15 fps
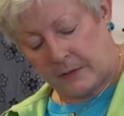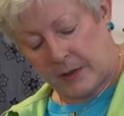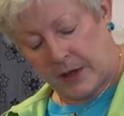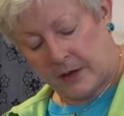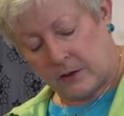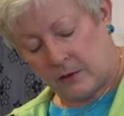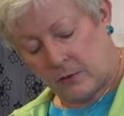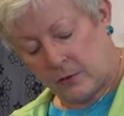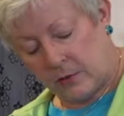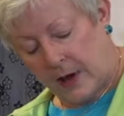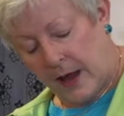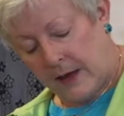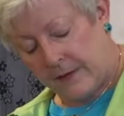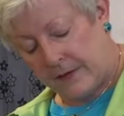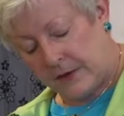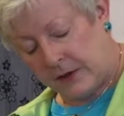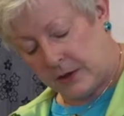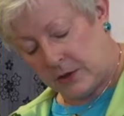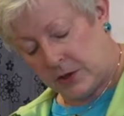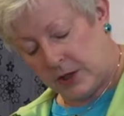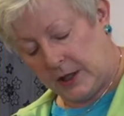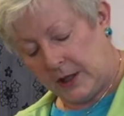about a quarter, half an
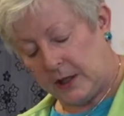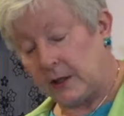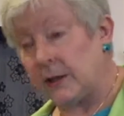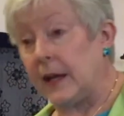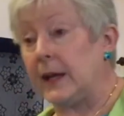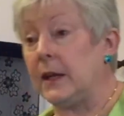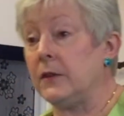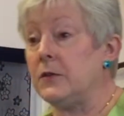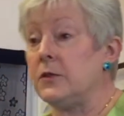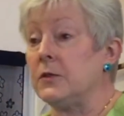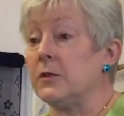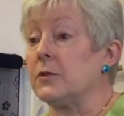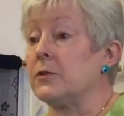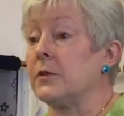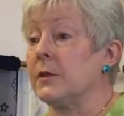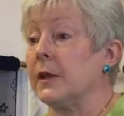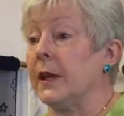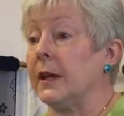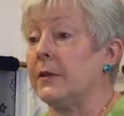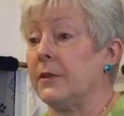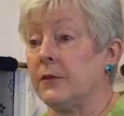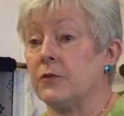inch in, that gives you the
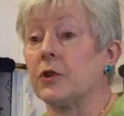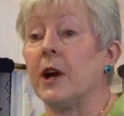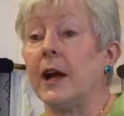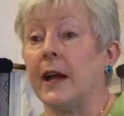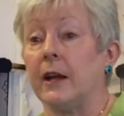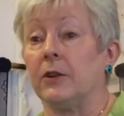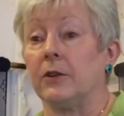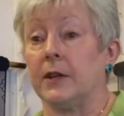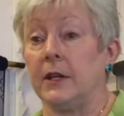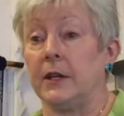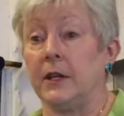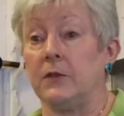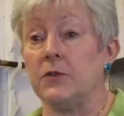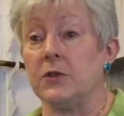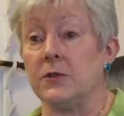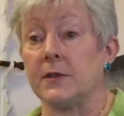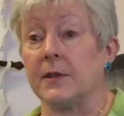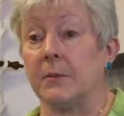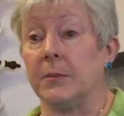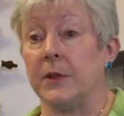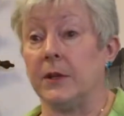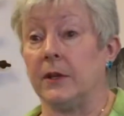length of triangle that gives you
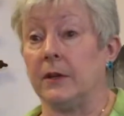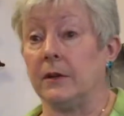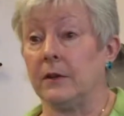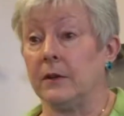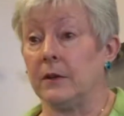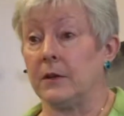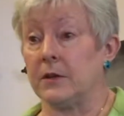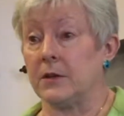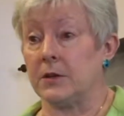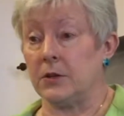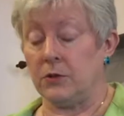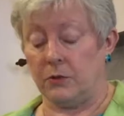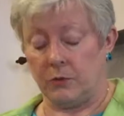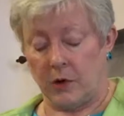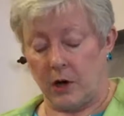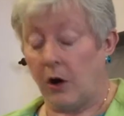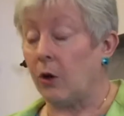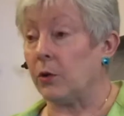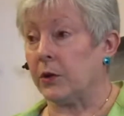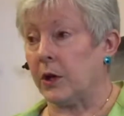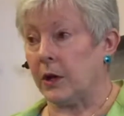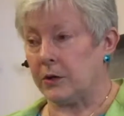something to uh,
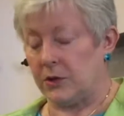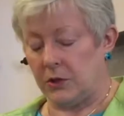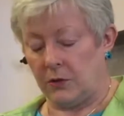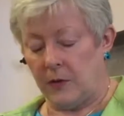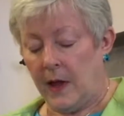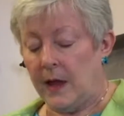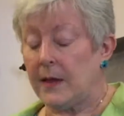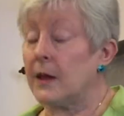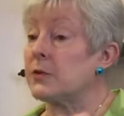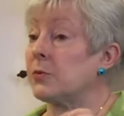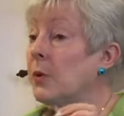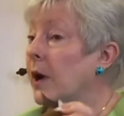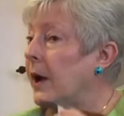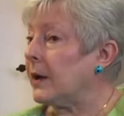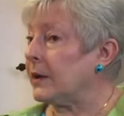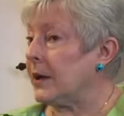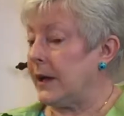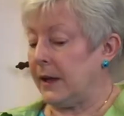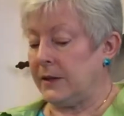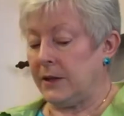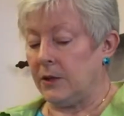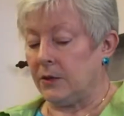hold on to. That's why I
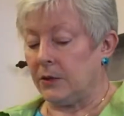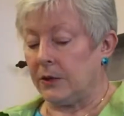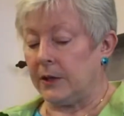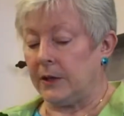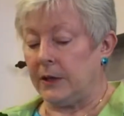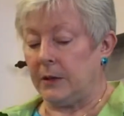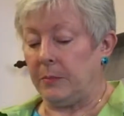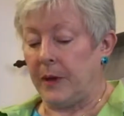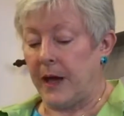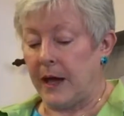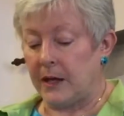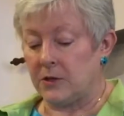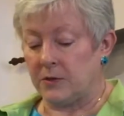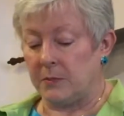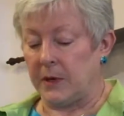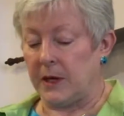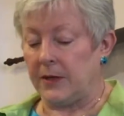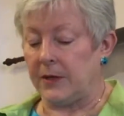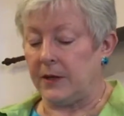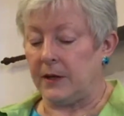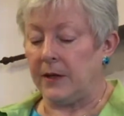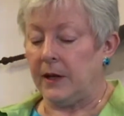like the organdy patch
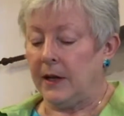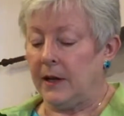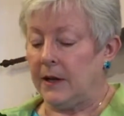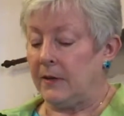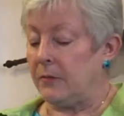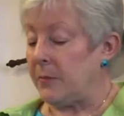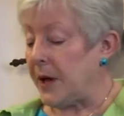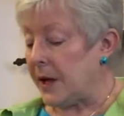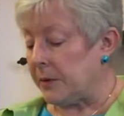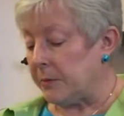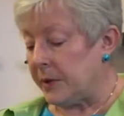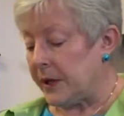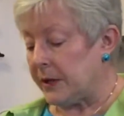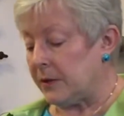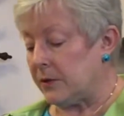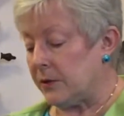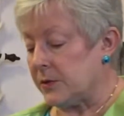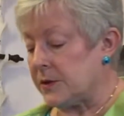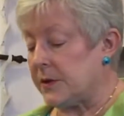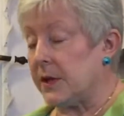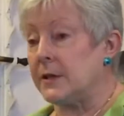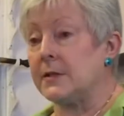method of bound
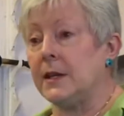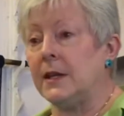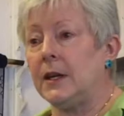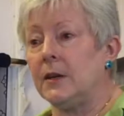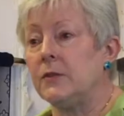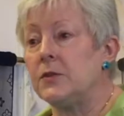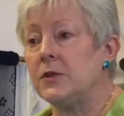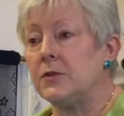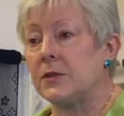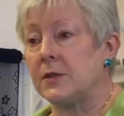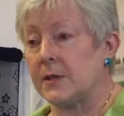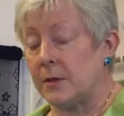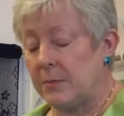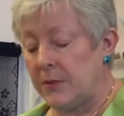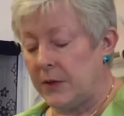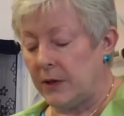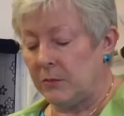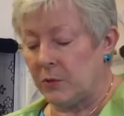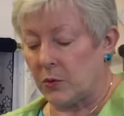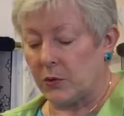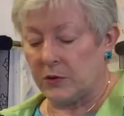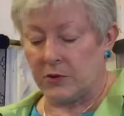buttonholes and things. It gives you
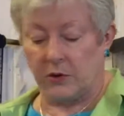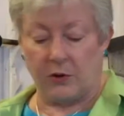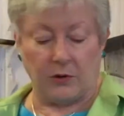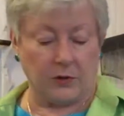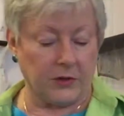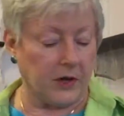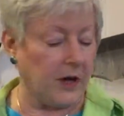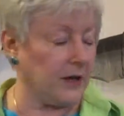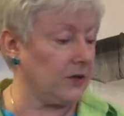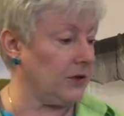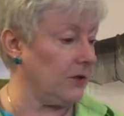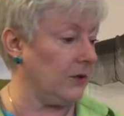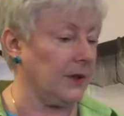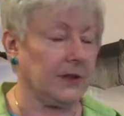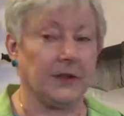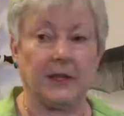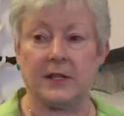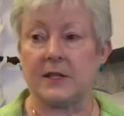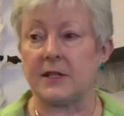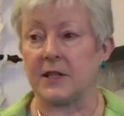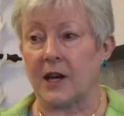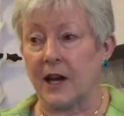something more to hold on to than
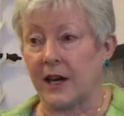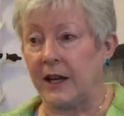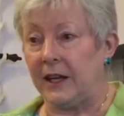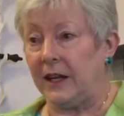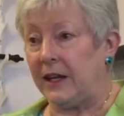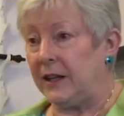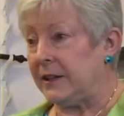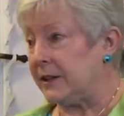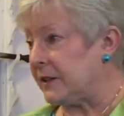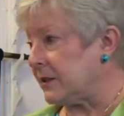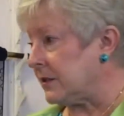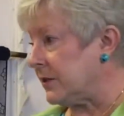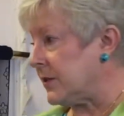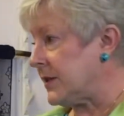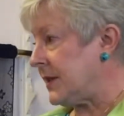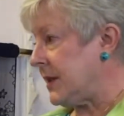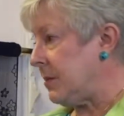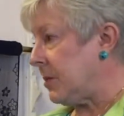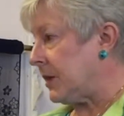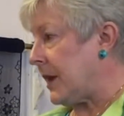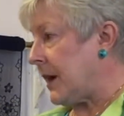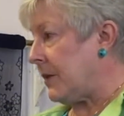these tiny little
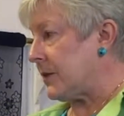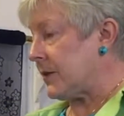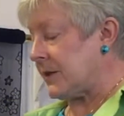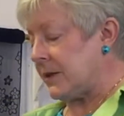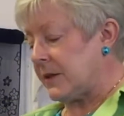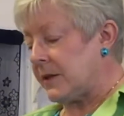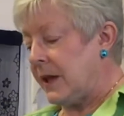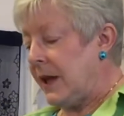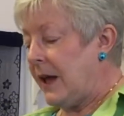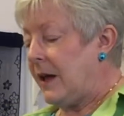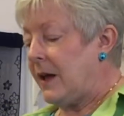seam allowances.